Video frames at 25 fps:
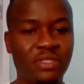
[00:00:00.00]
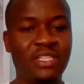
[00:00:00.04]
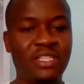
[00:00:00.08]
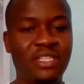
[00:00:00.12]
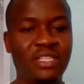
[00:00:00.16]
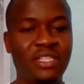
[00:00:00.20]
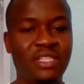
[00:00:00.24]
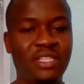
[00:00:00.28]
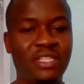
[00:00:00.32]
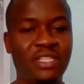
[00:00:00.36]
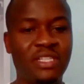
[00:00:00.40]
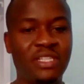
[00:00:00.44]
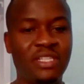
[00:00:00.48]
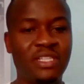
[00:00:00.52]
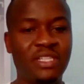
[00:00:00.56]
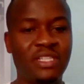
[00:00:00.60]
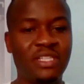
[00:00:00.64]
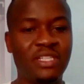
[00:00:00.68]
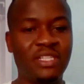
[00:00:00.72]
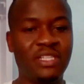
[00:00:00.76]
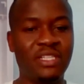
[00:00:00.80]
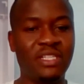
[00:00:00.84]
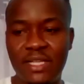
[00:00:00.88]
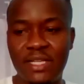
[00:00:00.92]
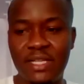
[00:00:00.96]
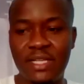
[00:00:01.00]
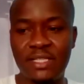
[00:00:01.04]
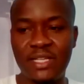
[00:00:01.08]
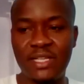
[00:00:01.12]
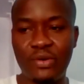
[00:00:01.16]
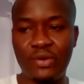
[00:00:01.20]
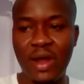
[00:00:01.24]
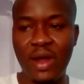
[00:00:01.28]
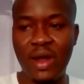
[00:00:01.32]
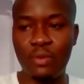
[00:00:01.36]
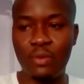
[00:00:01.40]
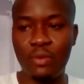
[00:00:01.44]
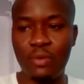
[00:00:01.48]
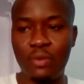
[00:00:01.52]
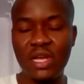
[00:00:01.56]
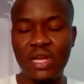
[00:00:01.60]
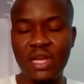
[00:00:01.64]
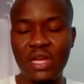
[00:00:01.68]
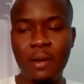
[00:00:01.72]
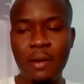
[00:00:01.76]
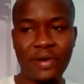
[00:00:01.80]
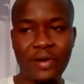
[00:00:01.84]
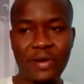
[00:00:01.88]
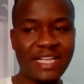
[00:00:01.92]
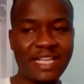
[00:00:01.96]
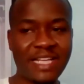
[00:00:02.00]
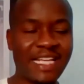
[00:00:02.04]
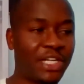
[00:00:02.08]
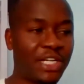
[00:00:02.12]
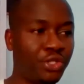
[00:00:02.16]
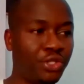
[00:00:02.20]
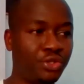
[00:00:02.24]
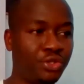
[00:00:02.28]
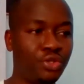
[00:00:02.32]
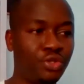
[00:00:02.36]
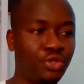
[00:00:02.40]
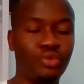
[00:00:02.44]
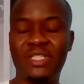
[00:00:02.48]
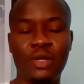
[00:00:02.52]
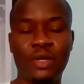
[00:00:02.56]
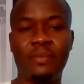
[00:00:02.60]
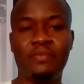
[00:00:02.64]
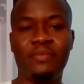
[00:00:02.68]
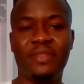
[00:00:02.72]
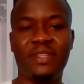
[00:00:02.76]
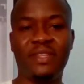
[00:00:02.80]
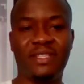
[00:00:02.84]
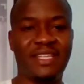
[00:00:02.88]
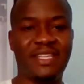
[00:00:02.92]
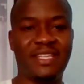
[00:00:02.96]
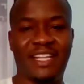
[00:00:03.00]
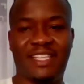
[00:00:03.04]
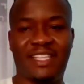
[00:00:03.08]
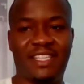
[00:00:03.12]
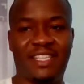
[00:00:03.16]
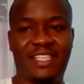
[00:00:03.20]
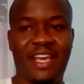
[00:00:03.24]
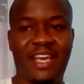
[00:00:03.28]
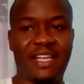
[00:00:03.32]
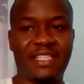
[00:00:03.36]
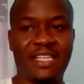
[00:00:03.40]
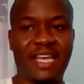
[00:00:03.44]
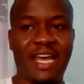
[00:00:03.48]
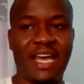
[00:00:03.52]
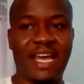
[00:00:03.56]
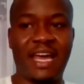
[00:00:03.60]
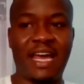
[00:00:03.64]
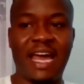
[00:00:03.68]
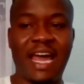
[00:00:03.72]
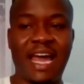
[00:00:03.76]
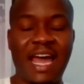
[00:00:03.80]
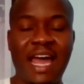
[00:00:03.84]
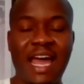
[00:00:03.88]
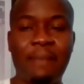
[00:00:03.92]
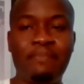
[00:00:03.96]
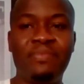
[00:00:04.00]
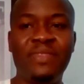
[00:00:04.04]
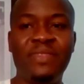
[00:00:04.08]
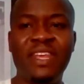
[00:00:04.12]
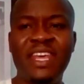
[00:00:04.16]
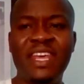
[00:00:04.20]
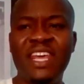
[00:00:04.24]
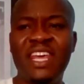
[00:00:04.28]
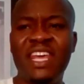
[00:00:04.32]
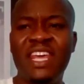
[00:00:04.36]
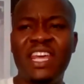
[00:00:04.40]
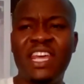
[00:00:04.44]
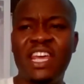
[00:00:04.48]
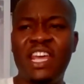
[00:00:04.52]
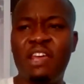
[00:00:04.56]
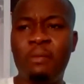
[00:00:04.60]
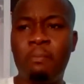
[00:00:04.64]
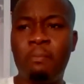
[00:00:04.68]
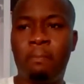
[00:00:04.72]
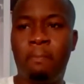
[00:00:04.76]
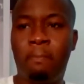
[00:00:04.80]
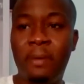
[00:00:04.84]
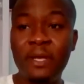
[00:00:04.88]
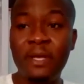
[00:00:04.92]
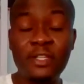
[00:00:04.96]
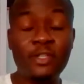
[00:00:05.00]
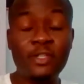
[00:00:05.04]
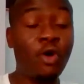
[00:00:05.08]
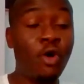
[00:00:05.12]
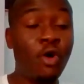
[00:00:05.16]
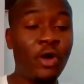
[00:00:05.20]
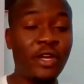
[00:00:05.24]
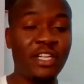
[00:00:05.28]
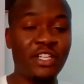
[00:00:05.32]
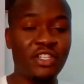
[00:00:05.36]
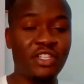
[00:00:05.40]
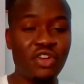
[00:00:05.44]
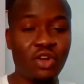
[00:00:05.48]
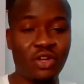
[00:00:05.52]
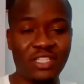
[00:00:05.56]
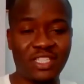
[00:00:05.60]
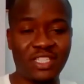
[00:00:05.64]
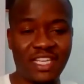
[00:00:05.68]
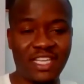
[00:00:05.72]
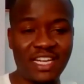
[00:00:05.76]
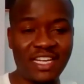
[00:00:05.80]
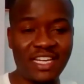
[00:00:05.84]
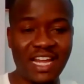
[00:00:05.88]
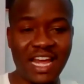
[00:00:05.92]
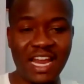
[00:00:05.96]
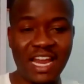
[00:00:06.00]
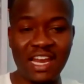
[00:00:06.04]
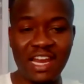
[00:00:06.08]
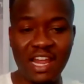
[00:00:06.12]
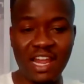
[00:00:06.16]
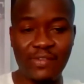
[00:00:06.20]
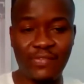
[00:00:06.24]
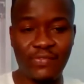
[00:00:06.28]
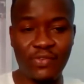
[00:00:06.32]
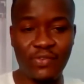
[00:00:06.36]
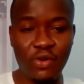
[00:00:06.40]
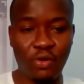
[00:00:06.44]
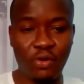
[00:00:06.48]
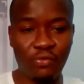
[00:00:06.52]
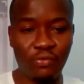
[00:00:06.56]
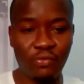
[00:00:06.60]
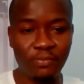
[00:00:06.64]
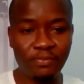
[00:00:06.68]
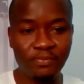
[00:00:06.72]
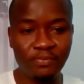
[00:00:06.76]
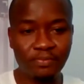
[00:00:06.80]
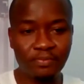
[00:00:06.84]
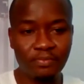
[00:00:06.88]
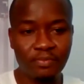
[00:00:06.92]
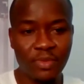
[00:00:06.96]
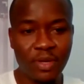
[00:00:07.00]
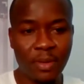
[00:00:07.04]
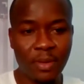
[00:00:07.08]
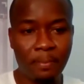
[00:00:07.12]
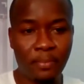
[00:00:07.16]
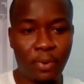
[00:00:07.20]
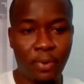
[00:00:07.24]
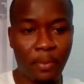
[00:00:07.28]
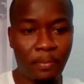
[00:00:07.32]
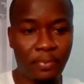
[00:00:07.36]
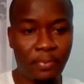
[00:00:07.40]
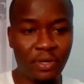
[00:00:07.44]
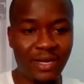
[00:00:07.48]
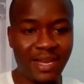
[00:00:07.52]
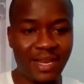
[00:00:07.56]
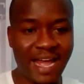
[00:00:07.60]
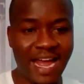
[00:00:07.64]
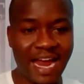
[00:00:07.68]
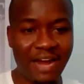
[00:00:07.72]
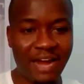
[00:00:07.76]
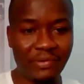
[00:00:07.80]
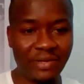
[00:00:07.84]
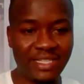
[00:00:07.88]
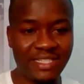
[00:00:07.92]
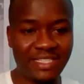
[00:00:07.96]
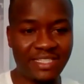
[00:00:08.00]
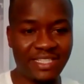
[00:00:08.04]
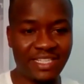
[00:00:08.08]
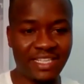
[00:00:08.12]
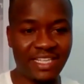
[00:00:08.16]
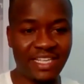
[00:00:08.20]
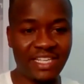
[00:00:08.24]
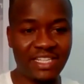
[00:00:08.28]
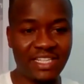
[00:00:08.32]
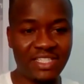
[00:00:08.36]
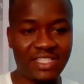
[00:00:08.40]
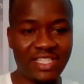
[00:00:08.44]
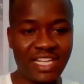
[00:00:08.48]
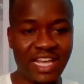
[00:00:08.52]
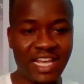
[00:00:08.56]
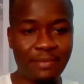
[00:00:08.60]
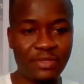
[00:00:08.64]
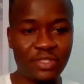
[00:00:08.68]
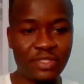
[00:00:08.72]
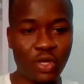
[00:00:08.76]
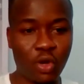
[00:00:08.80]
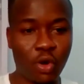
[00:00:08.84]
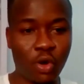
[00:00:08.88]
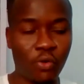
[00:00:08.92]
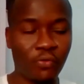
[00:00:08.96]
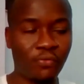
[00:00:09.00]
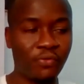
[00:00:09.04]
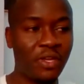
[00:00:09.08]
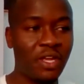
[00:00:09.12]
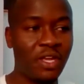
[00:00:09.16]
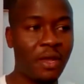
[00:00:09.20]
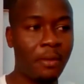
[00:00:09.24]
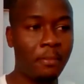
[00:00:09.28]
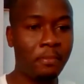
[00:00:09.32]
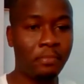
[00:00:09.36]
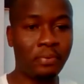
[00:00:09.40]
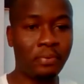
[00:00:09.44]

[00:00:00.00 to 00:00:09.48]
concerned around price action. You could tell them 30x. Bitcoin did not gain that level of popularity in terms of